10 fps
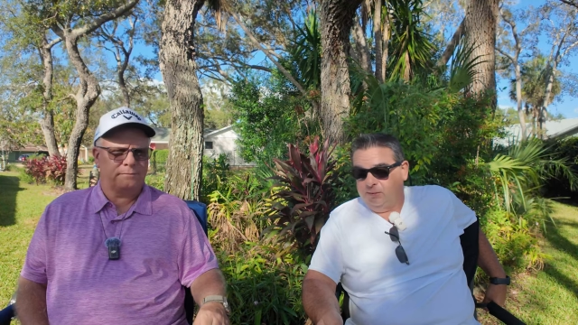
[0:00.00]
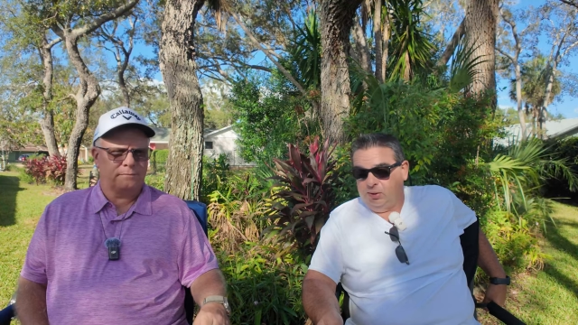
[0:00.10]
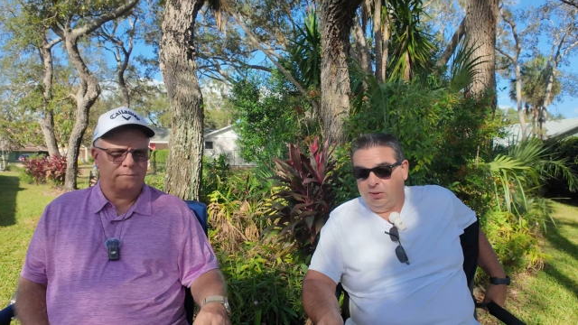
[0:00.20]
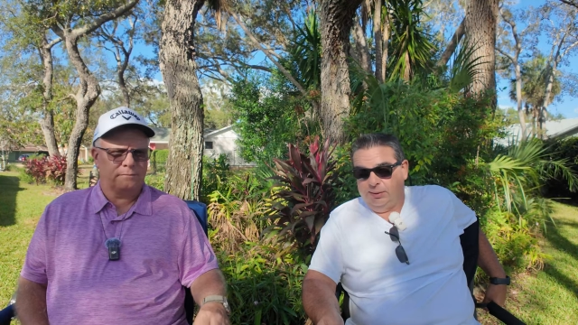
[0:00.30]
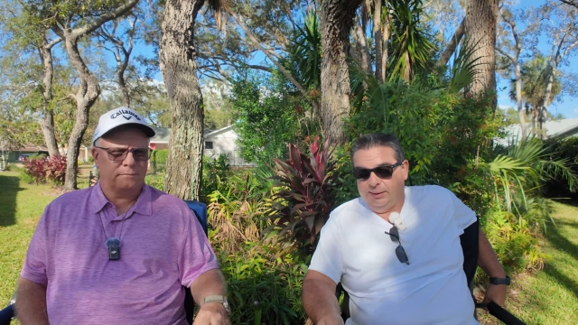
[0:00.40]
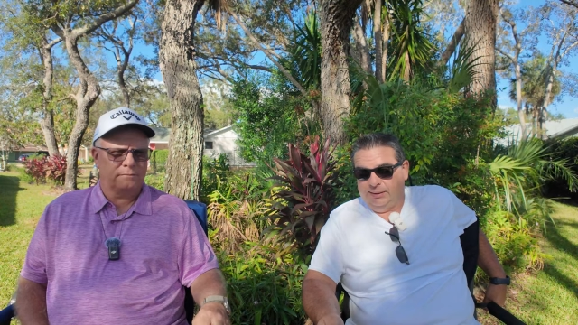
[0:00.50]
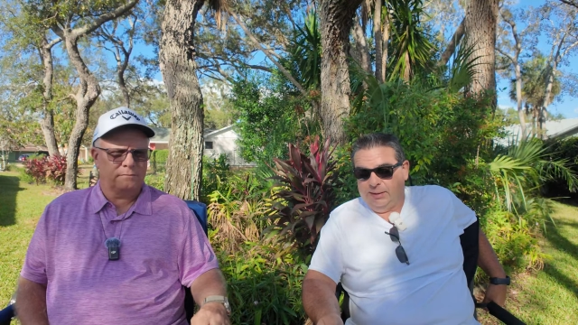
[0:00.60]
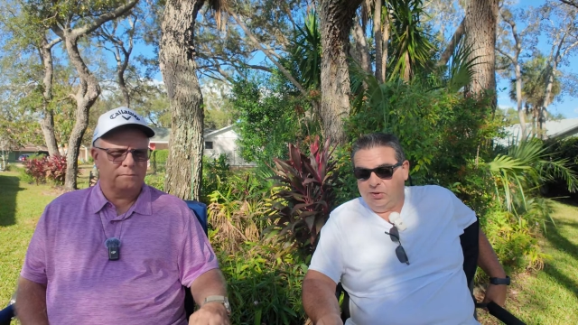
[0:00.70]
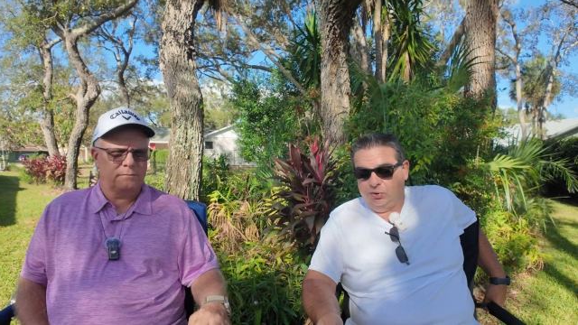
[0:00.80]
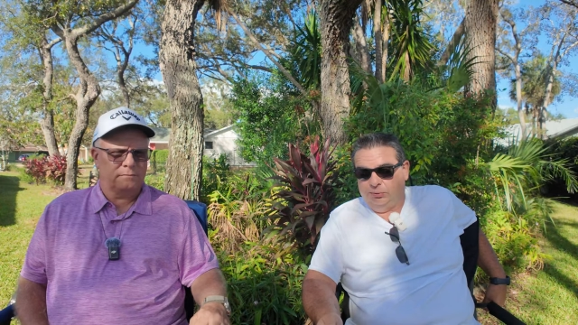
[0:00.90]
Speaker 1: So that
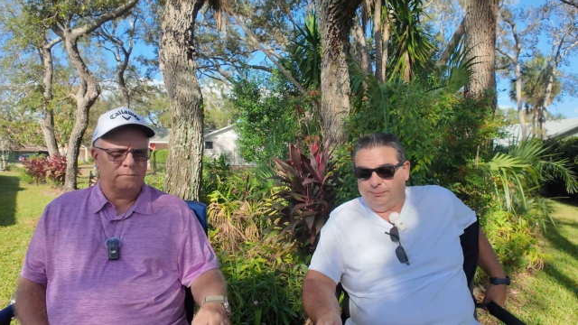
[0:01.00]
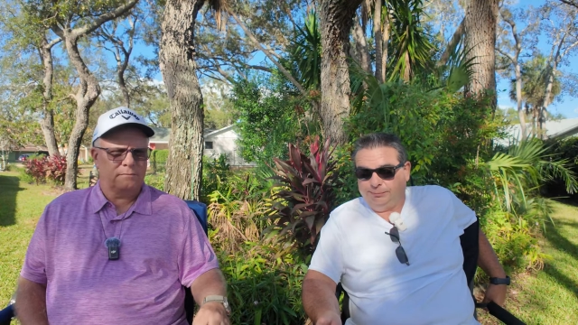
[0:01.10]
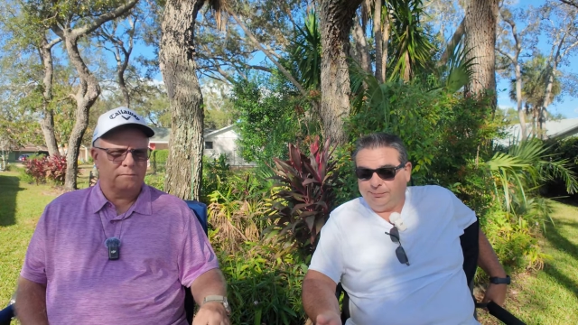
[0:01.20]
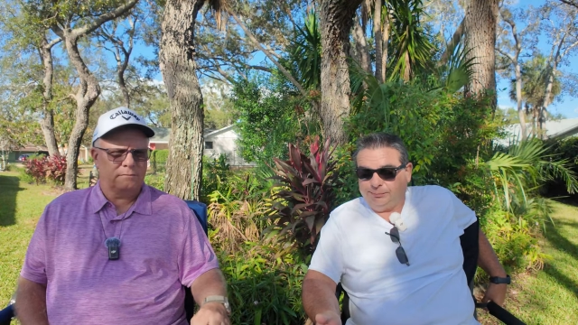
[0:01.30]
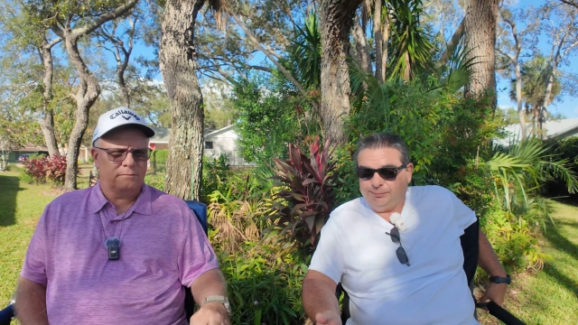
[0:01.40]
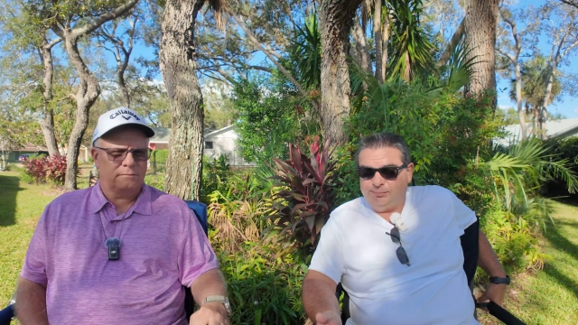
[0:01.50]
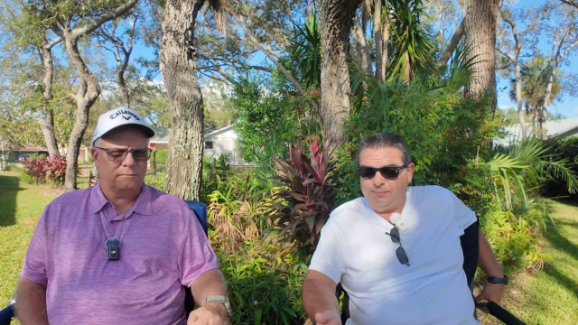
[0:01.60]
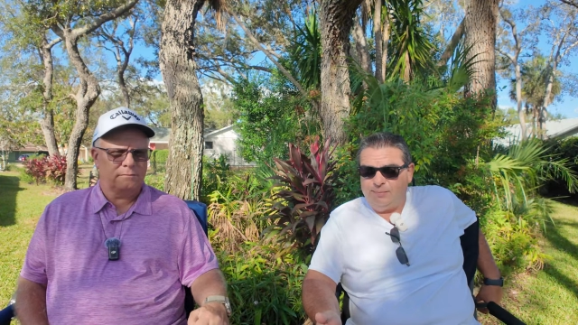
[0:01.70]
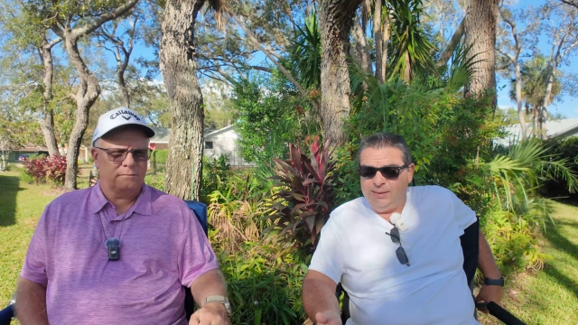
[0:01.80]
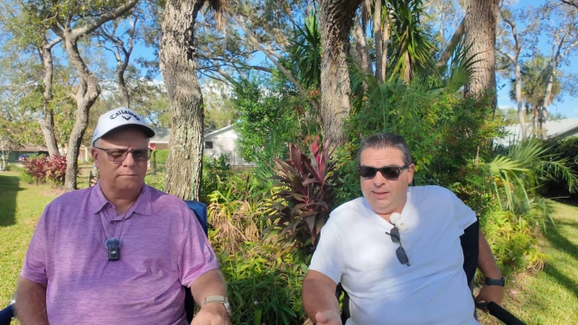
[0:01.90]
that's true.
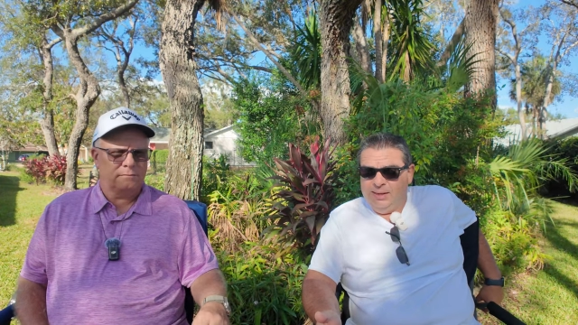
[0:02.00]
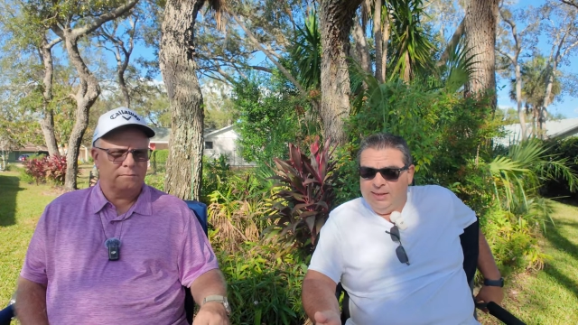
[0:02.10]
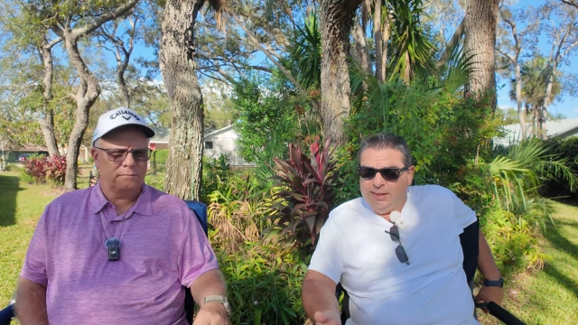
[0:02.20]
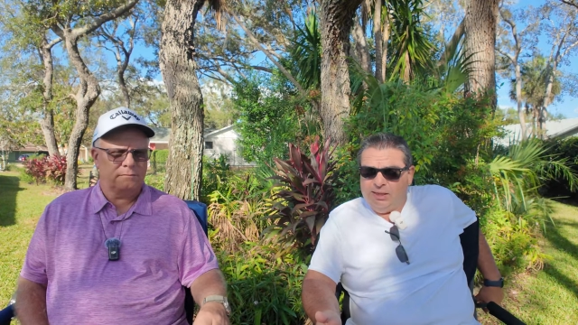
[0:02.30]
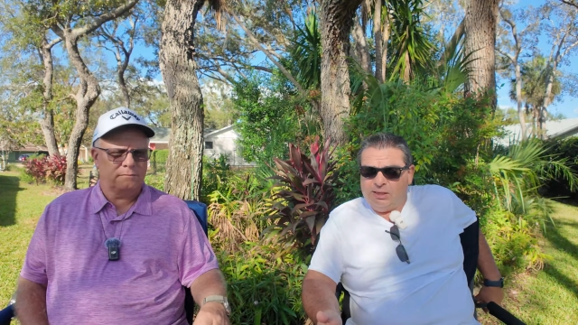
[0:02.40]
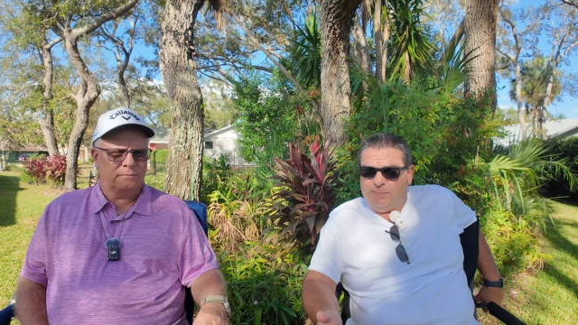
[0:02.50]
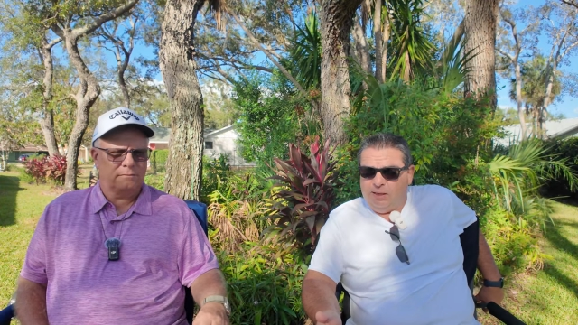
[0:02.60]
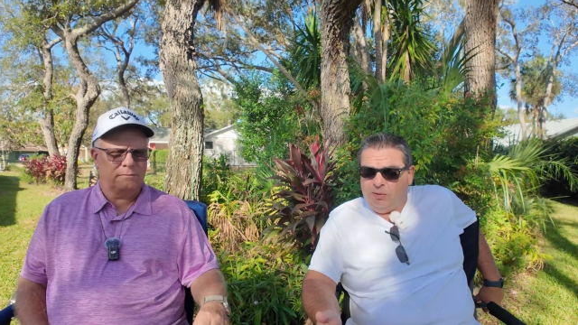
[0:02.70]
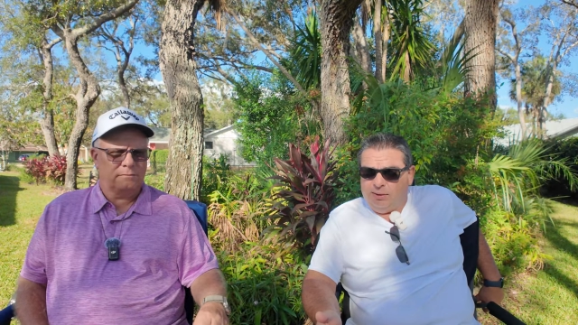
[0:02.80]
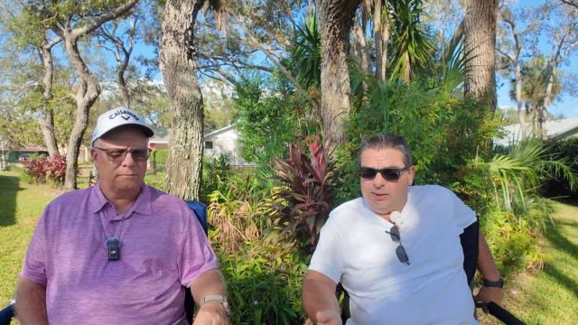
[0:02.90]
Here's a
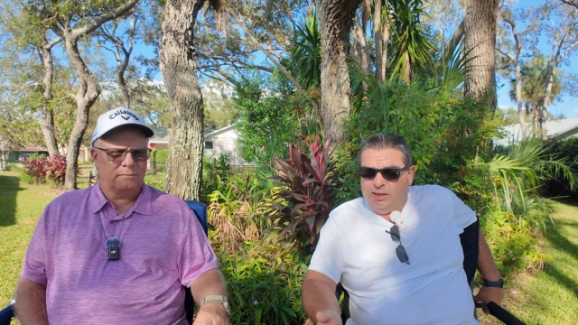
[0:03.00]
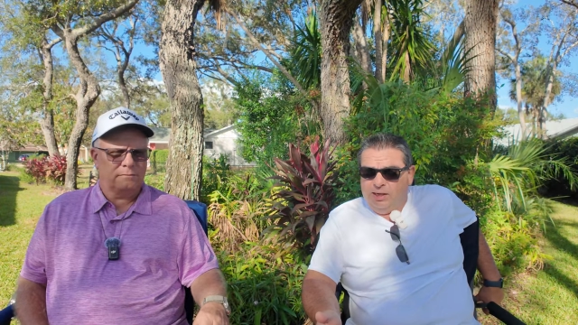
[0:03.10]
big one: